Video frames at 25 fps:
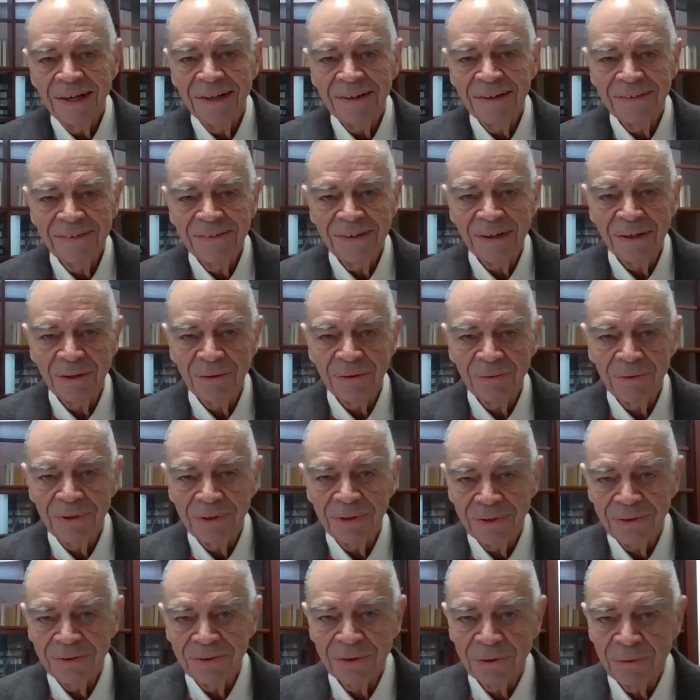instead of
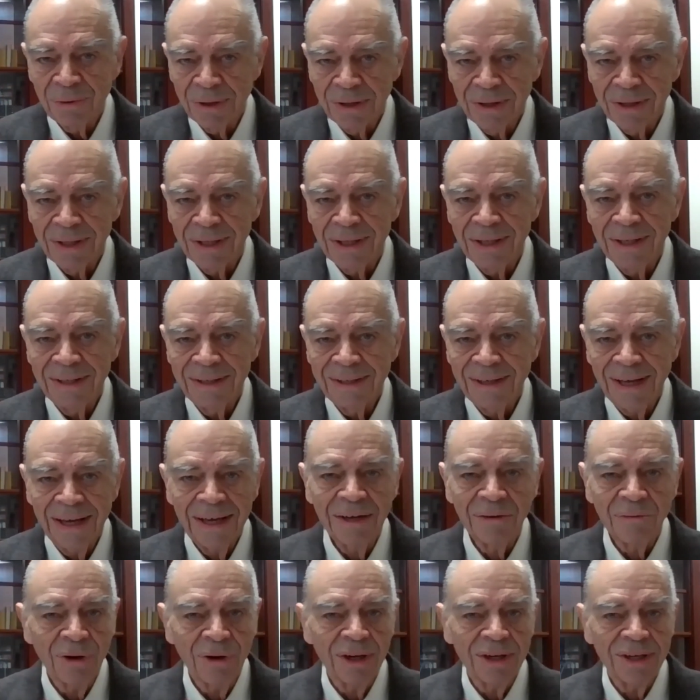the squiggly
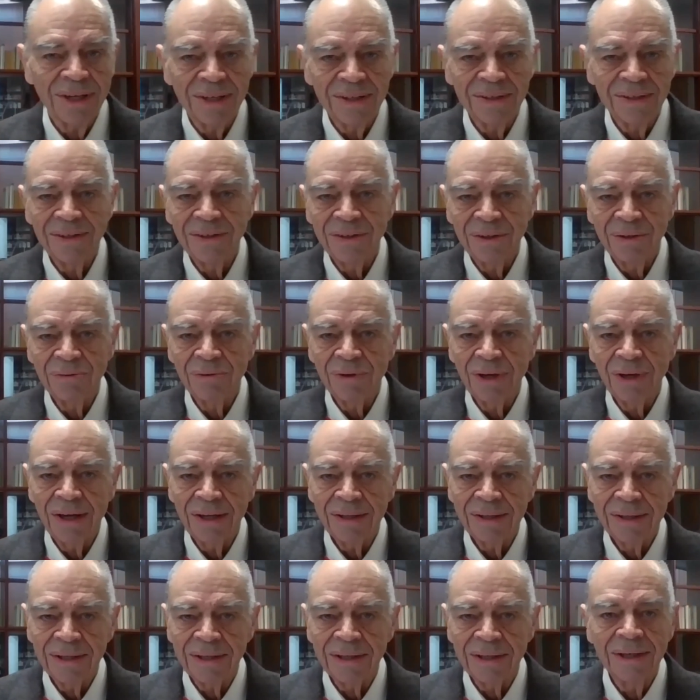handwriting that you've
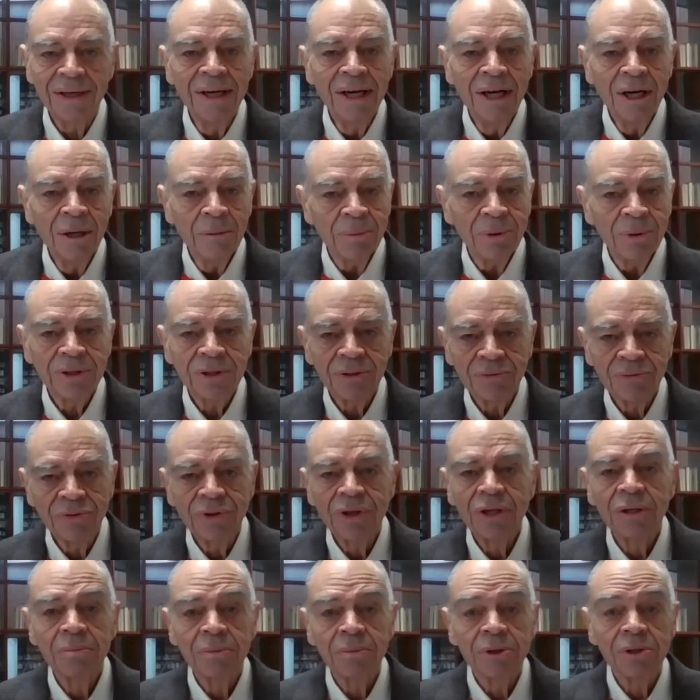got there. But the
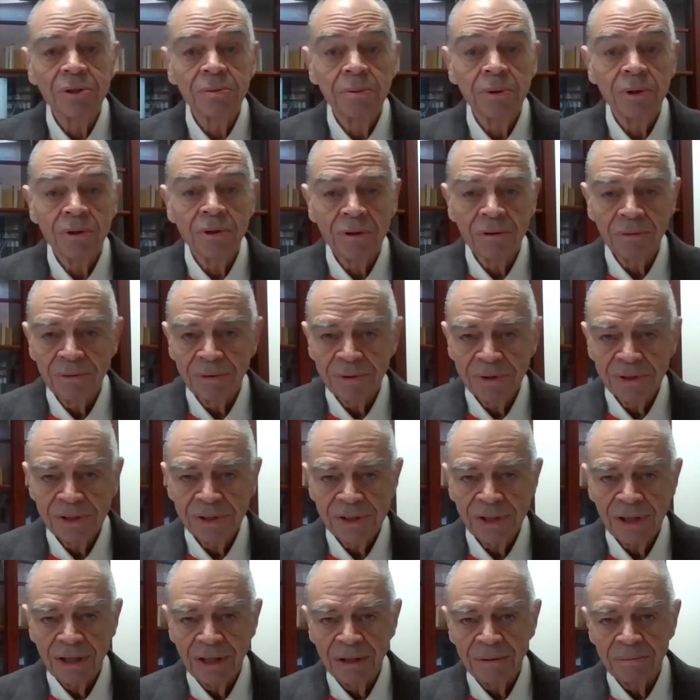Freedmen's Bureau was
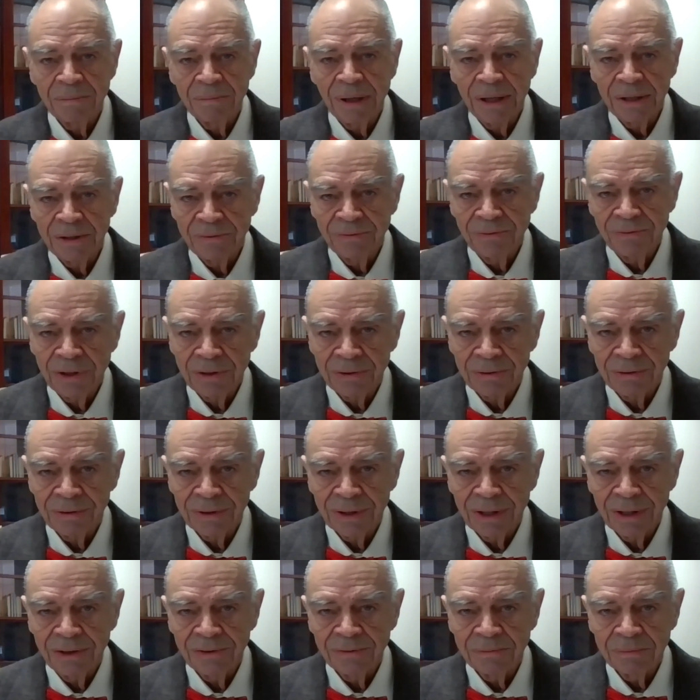set up by the
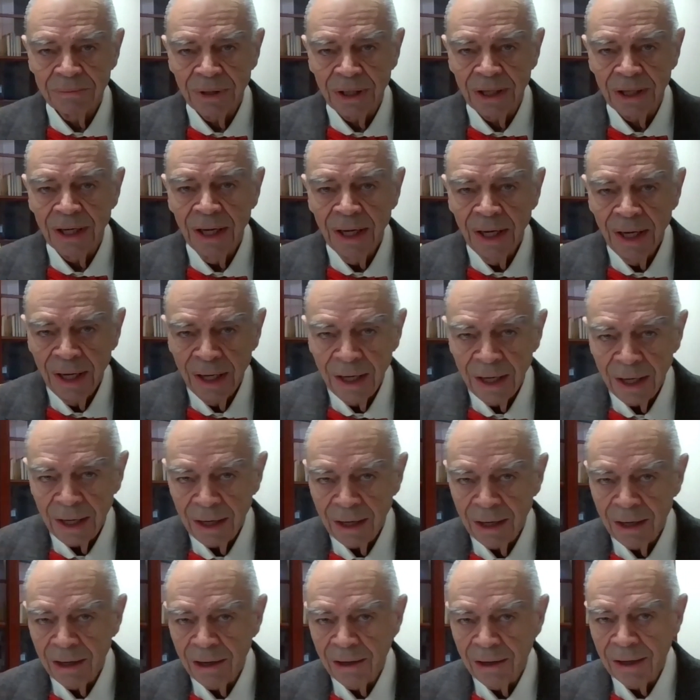federal government
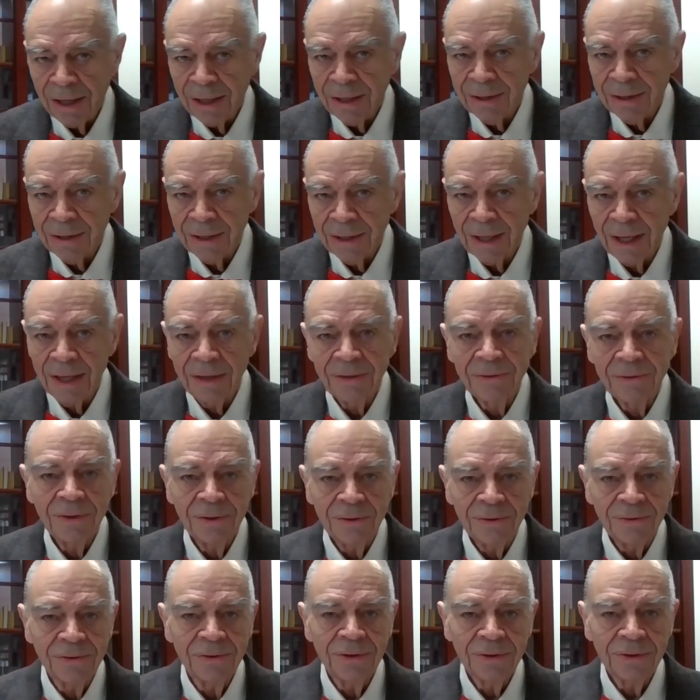in the
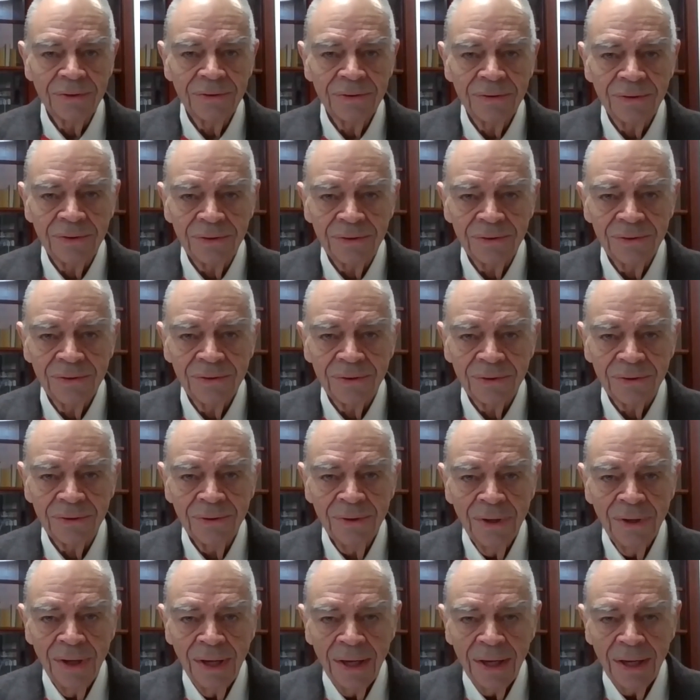1860s to
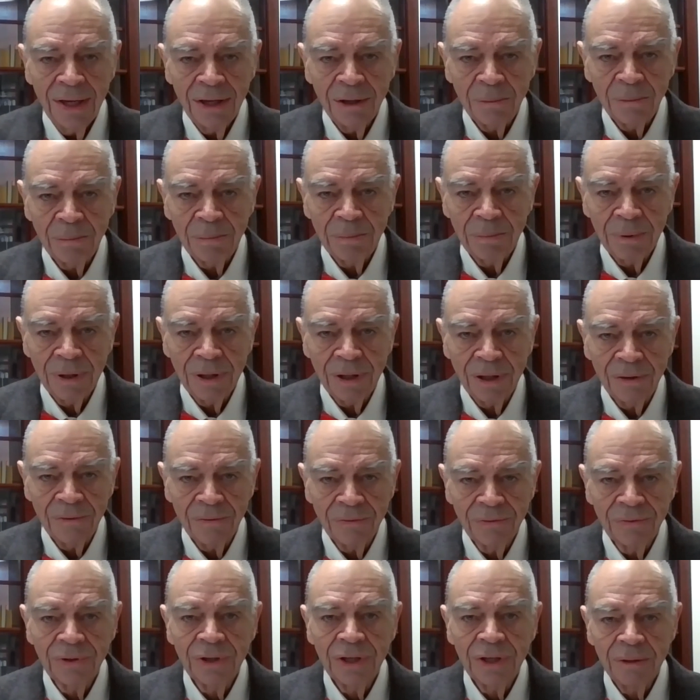help
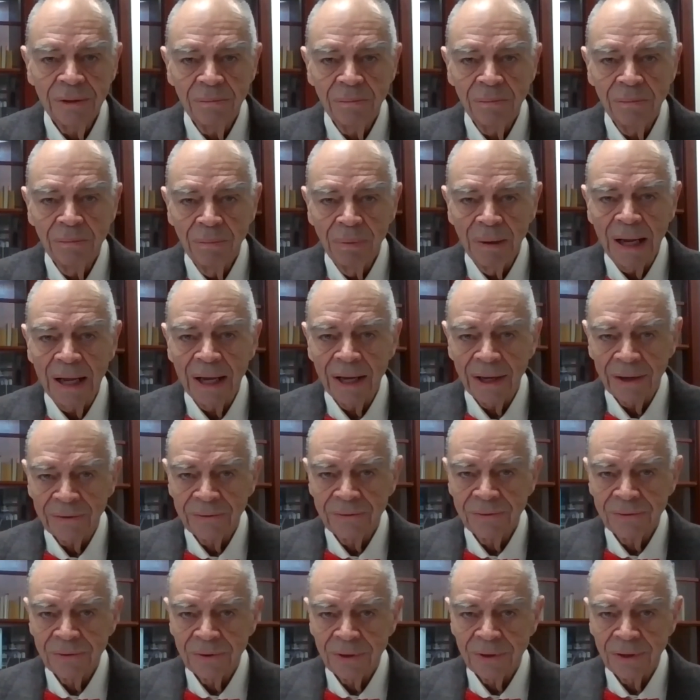freed
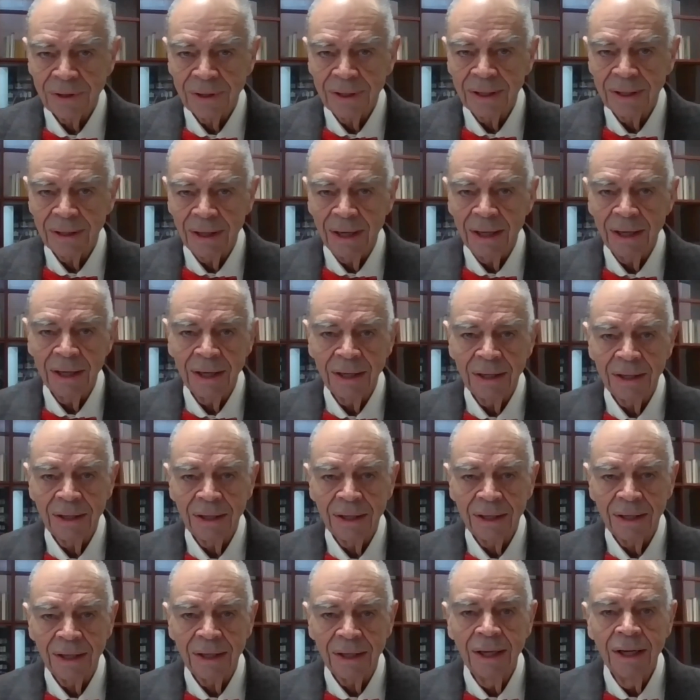Blacks get
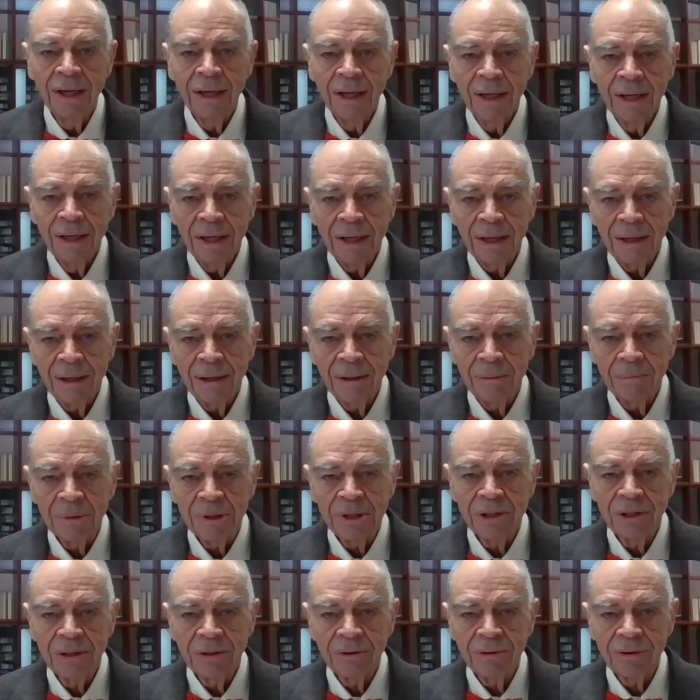land and
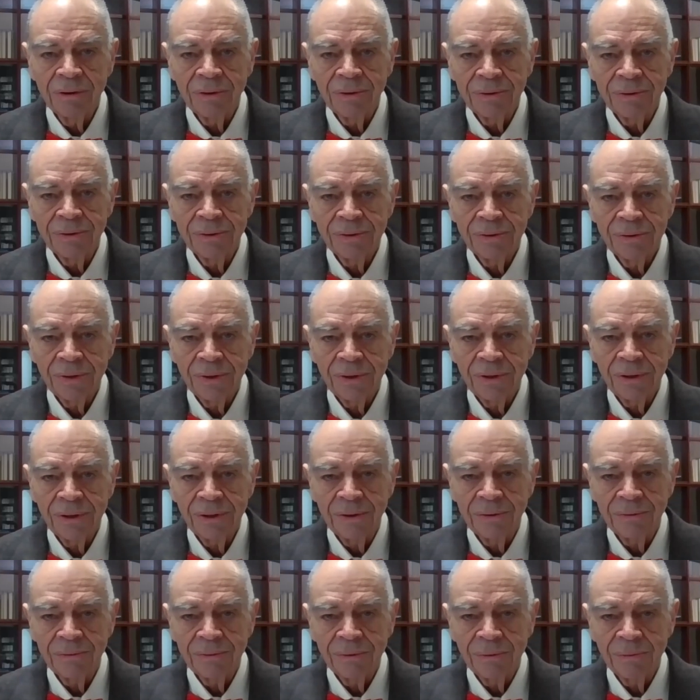materials
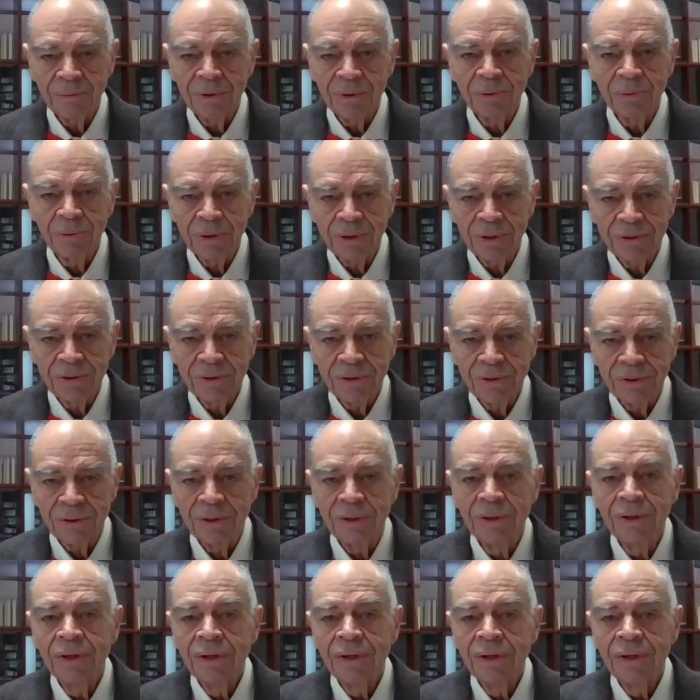with which to